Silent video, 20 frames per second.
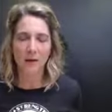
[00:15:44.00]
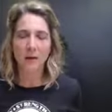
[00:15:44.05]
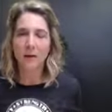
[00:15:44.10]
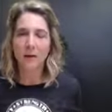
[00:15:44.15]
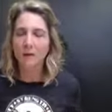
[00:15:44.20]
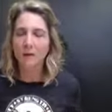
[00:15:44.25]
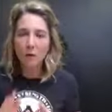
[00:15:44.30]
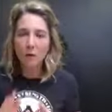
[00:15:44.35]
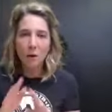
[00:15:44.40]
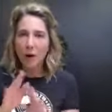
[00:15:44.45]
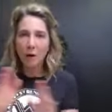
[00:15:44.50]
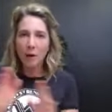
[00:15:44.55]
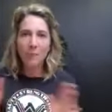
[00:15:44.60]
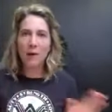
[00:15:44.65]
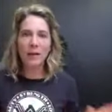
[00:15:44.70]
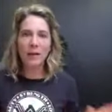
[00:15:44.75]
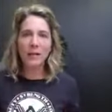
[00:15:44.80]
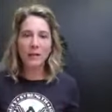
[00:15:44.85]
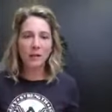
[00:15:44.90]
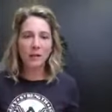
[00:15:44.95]
So how
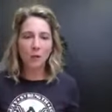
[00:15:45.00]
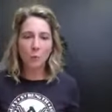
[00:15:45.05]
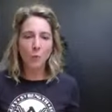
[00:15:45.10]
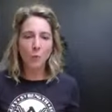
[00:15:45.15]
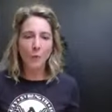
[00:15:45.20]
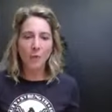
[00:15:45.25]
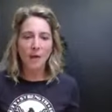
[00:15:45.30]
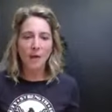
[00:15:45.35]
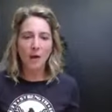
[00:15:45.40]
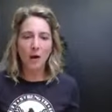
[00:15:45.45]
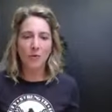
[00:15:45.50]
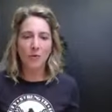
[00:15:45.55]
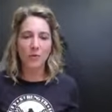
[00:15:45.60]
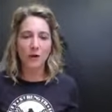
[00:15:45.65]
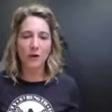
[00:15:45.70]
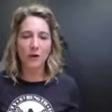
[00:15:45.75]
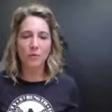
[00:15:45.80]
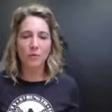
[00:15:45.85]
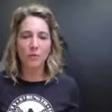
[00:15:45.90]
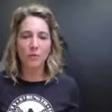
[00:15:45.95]
many women out there
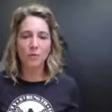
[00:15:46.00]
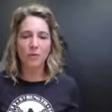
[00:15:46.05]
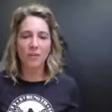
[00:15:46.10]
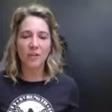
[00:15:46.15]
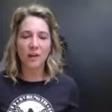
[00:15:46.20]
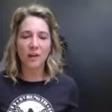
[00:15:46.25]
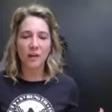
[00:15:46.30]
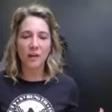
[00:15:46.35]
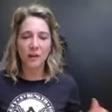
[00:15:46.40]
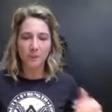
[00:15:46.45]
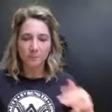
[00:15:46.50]
do you think